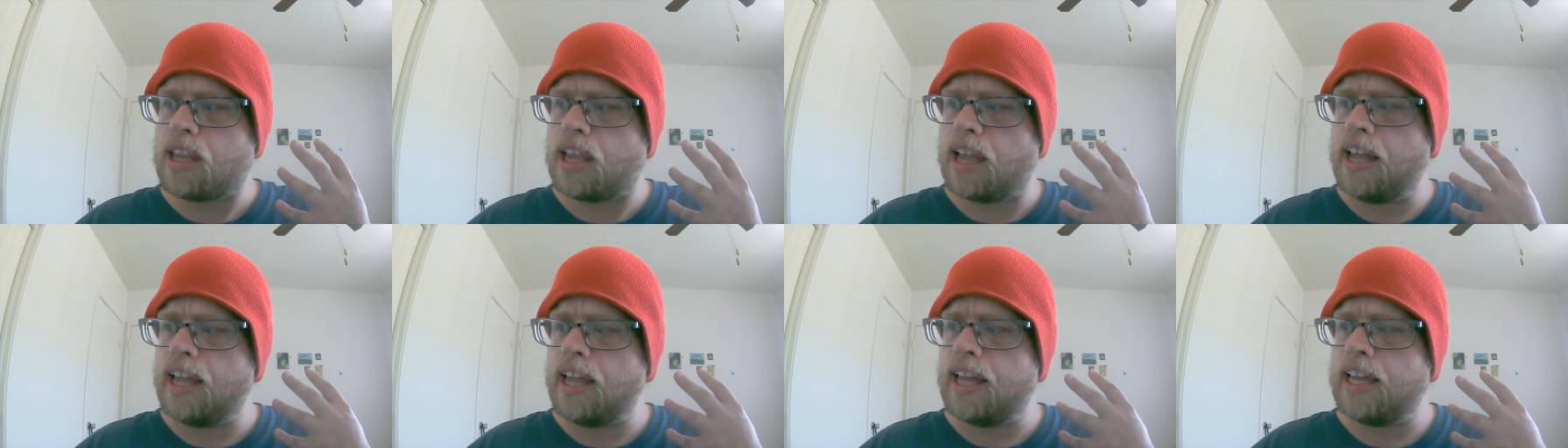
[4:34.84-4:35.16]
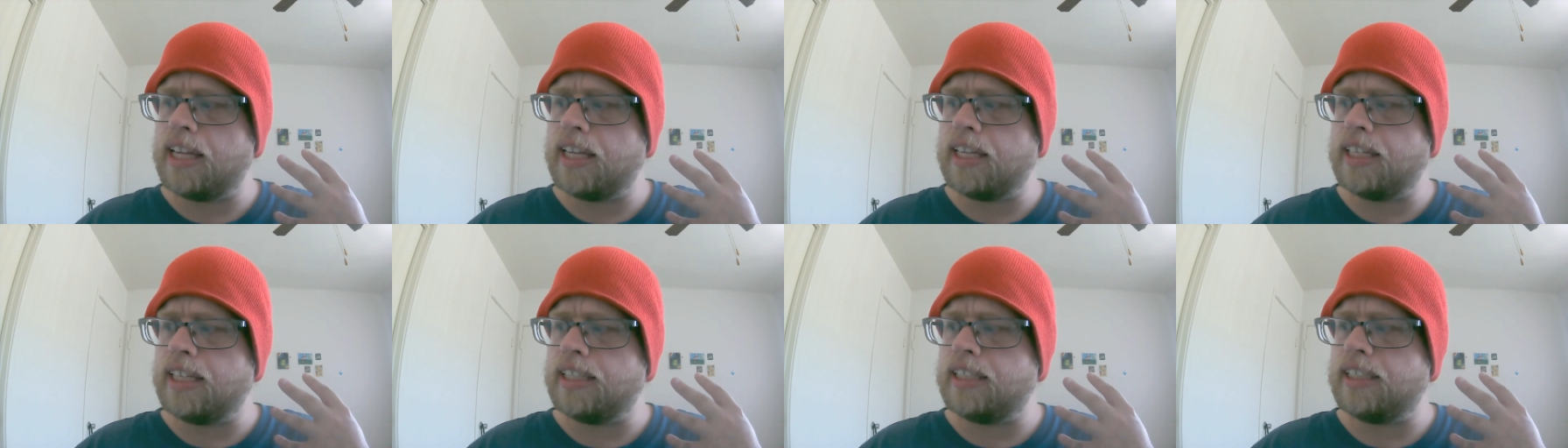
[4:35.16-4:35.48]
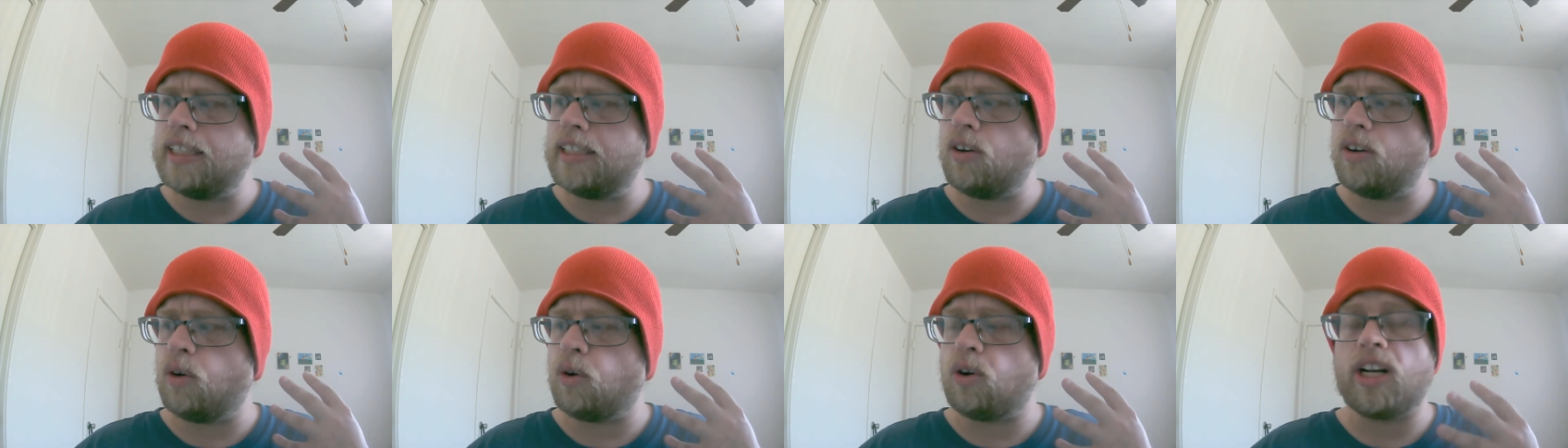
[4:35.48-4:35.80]

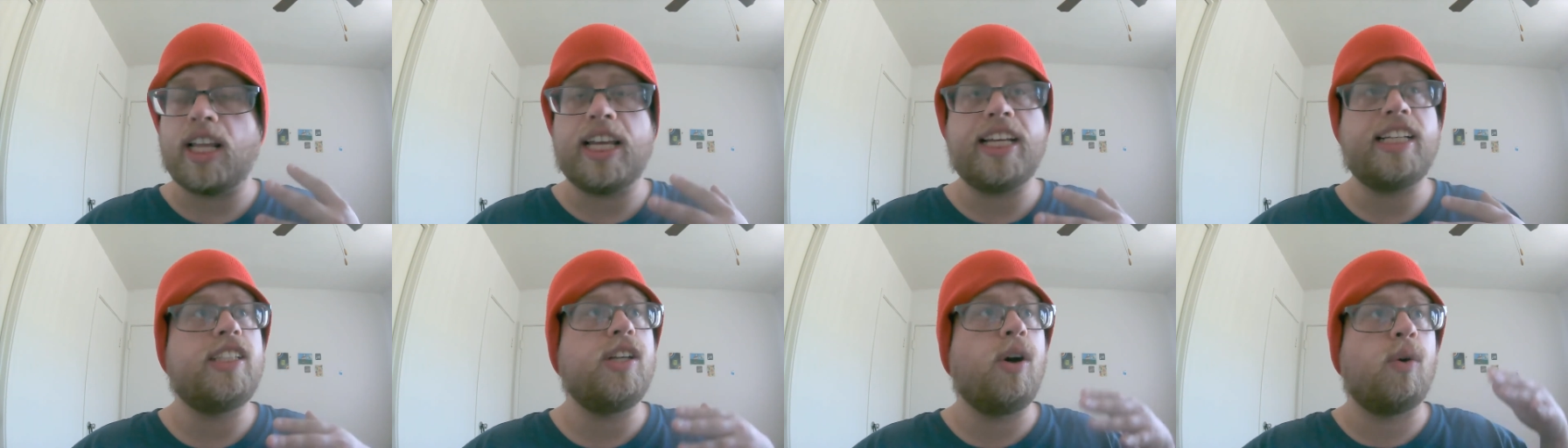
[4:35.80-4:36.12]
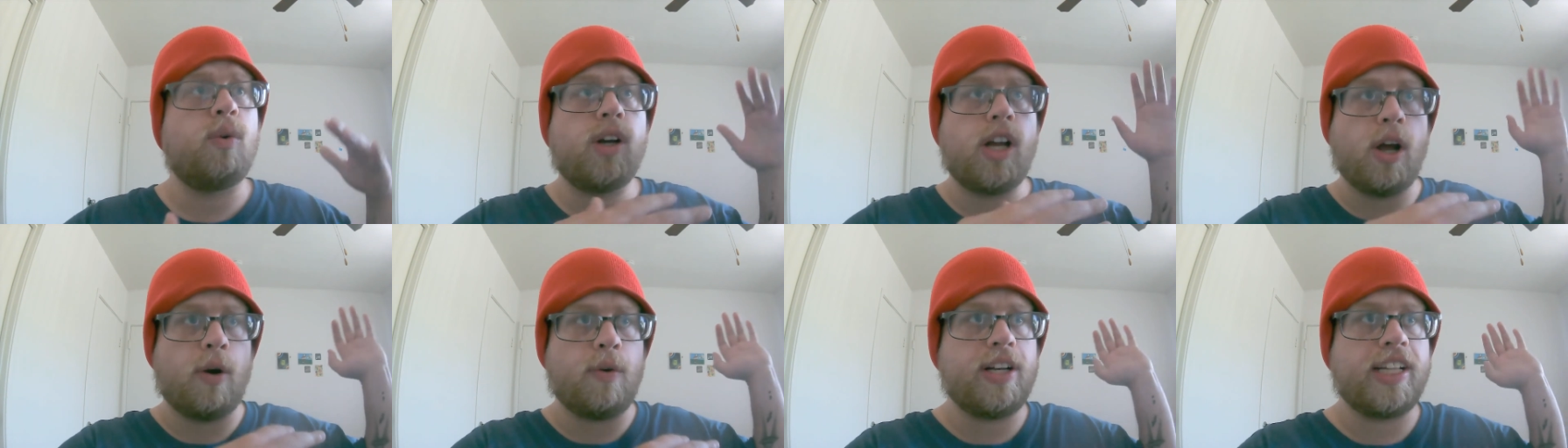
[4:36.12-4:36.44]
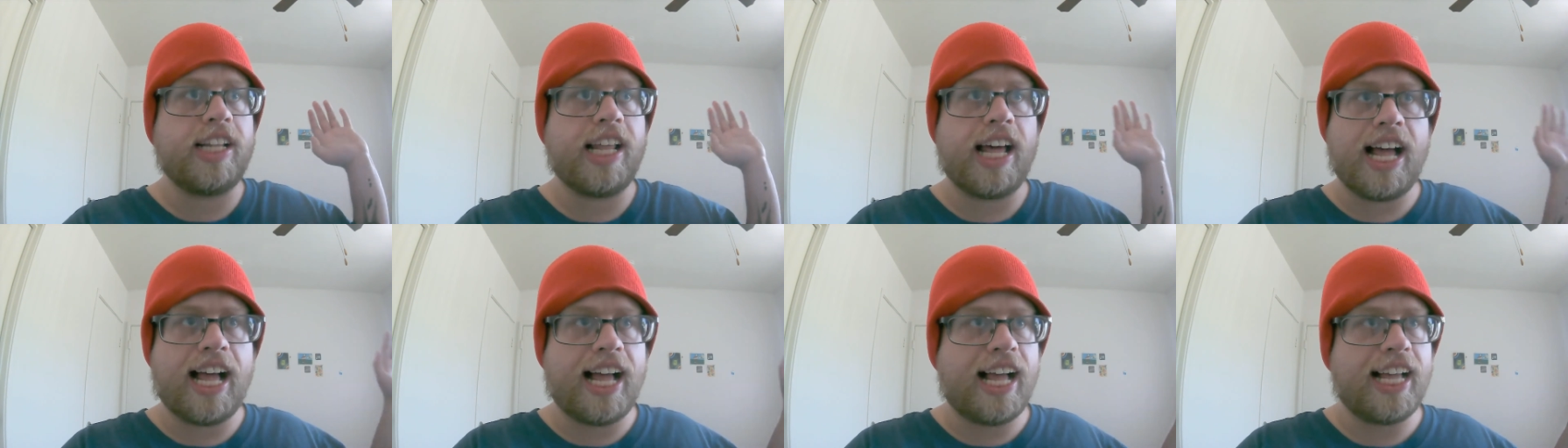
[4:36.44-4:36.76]
Uh, or like, don't go to
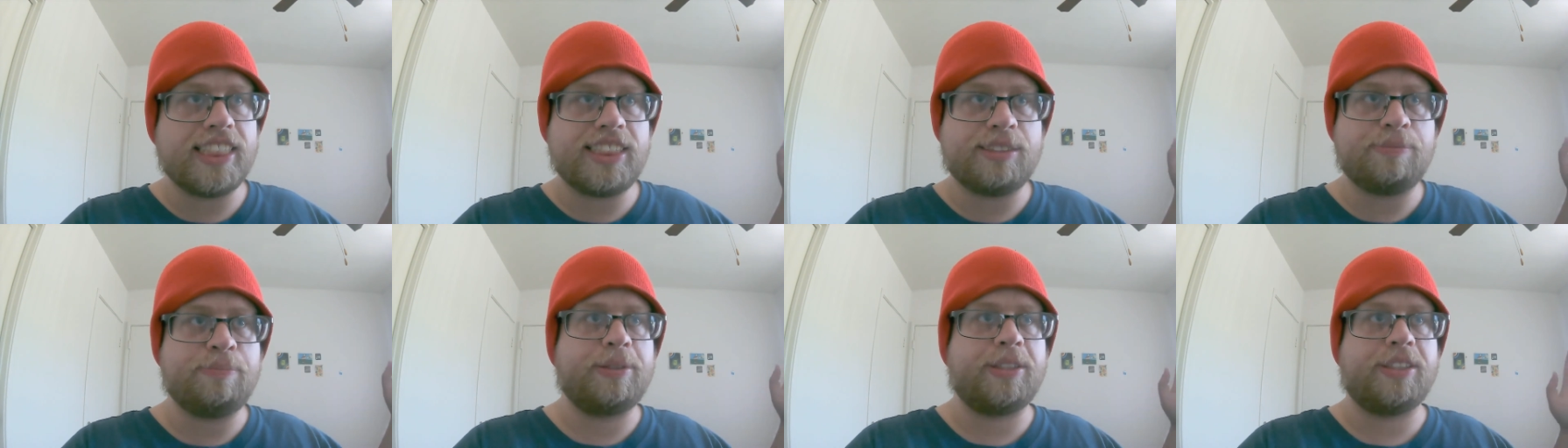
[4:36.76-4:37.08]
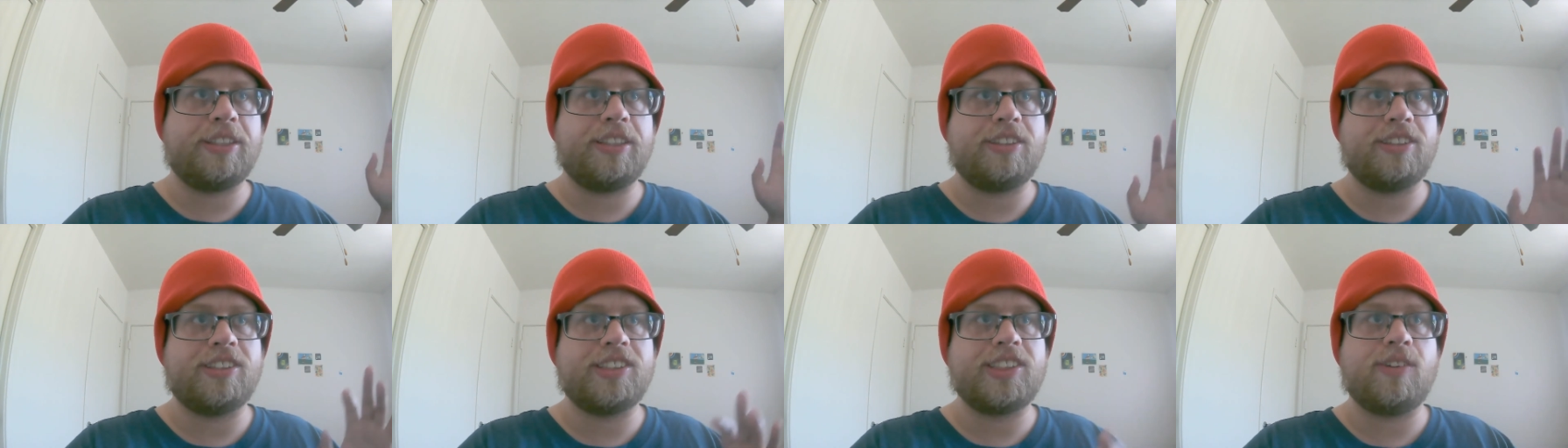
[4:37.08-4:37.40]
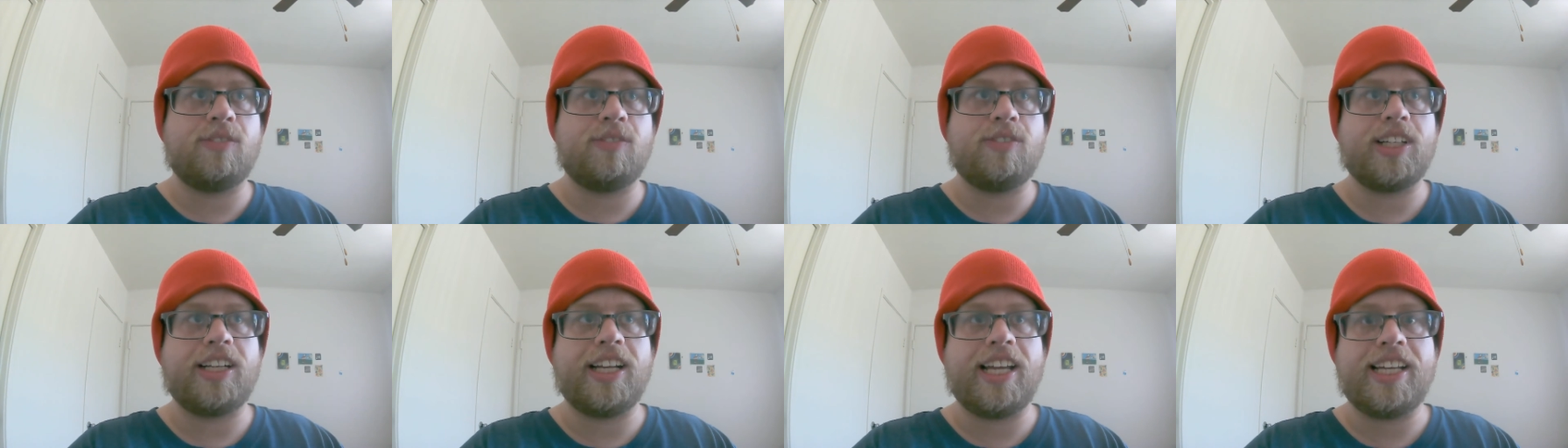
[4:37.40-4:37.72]
the hospital or
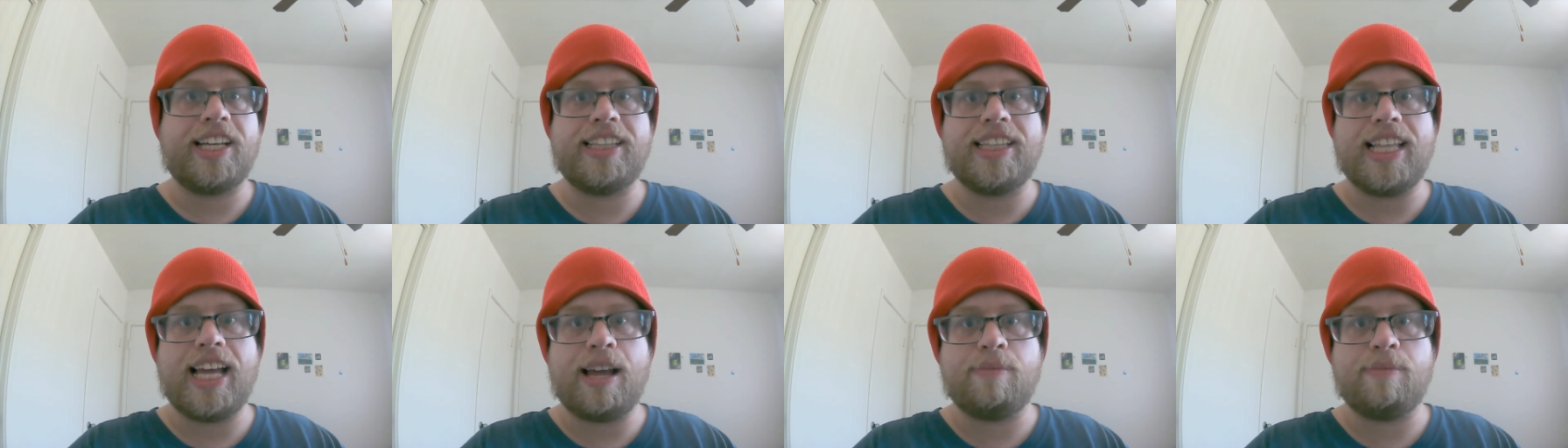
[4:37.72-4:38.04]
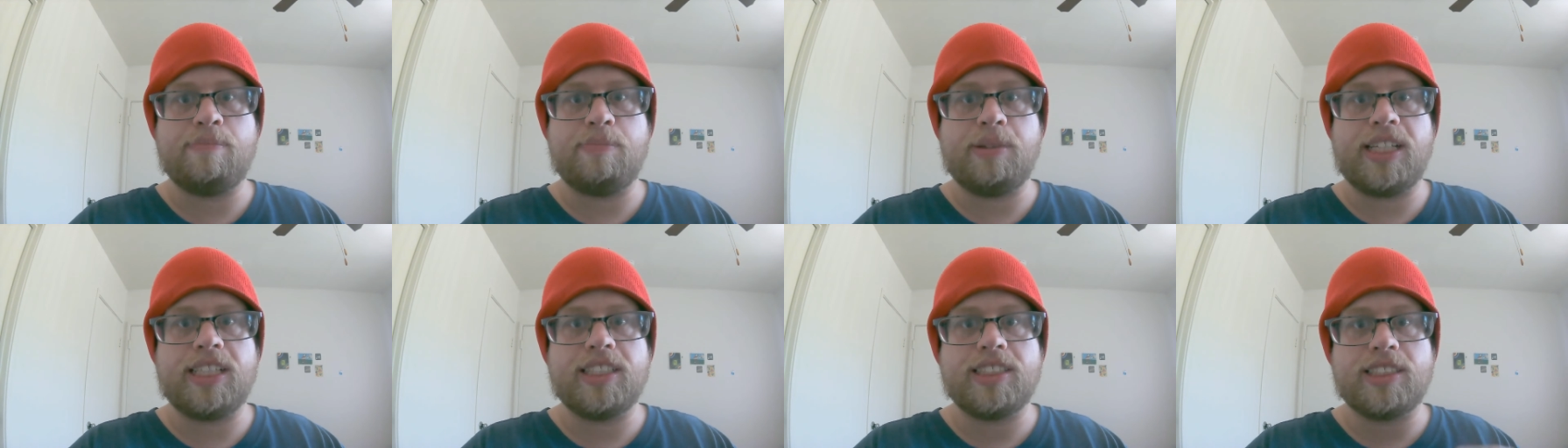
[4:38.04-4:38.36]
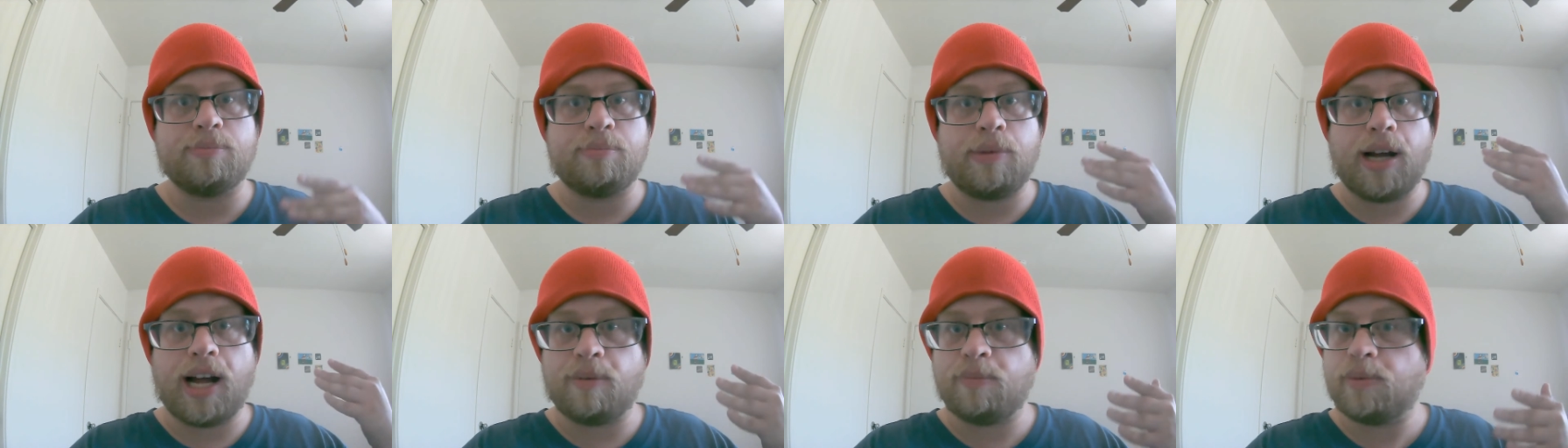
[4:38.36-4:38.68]
something like that because
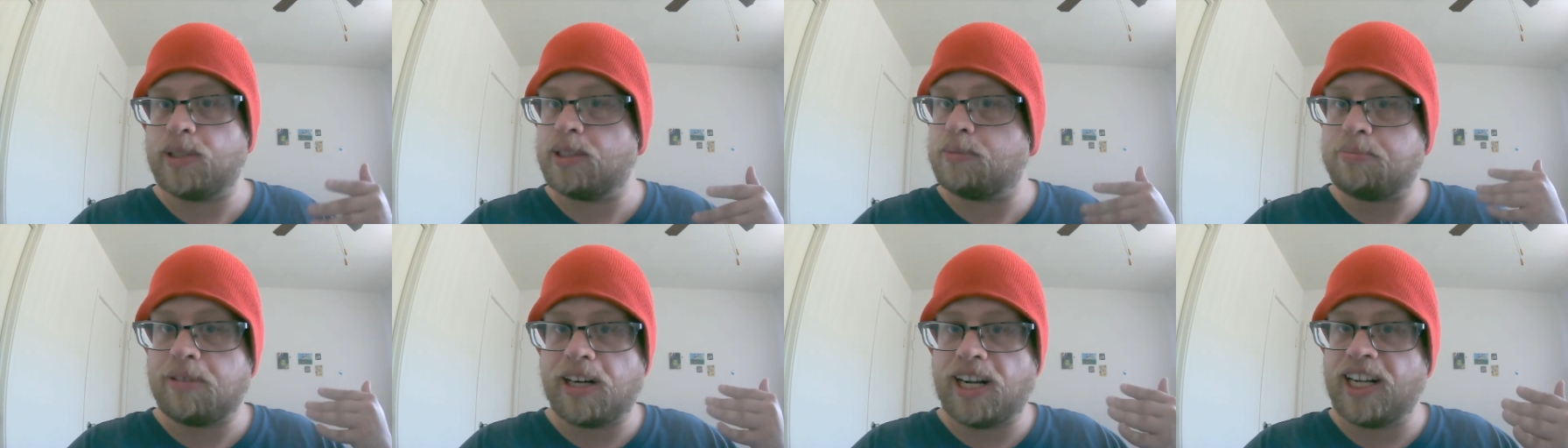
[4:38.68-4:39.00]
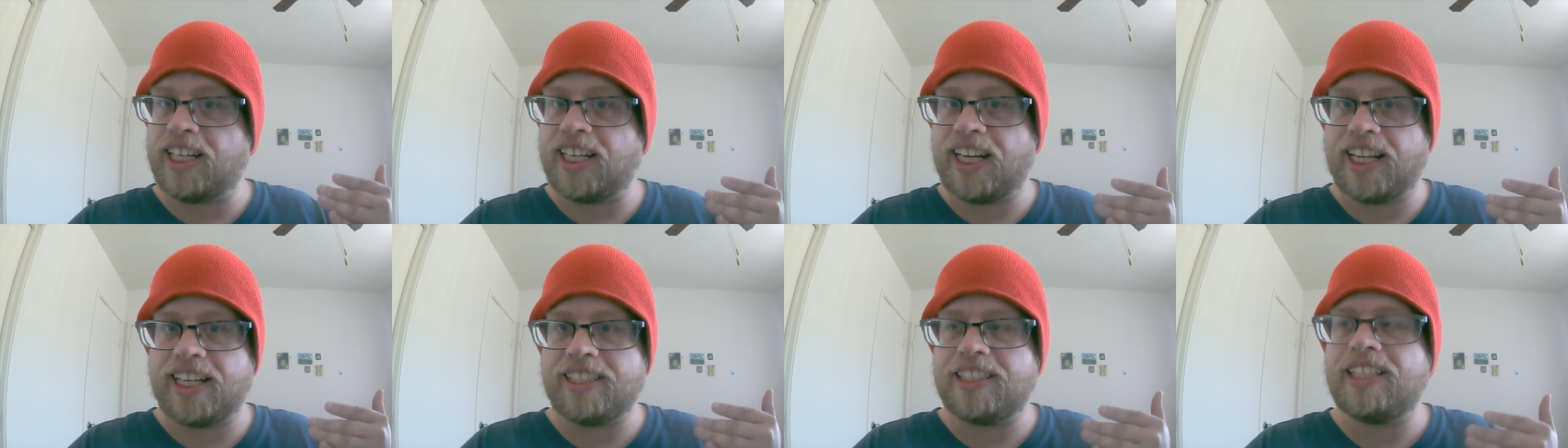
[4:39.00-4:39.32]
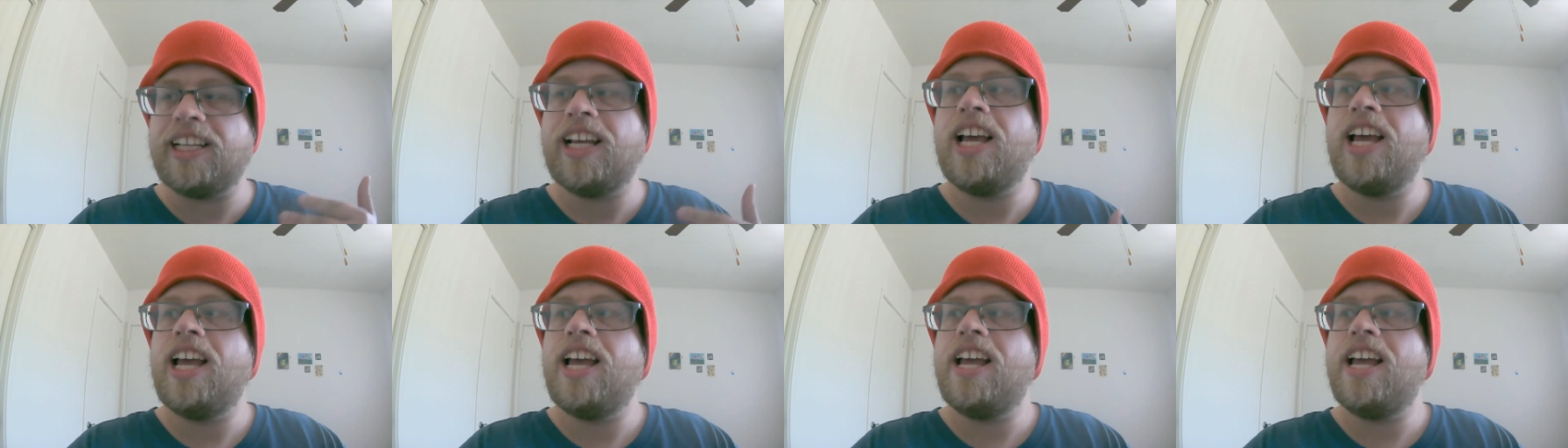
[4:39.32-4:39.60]
the mom was pregnant.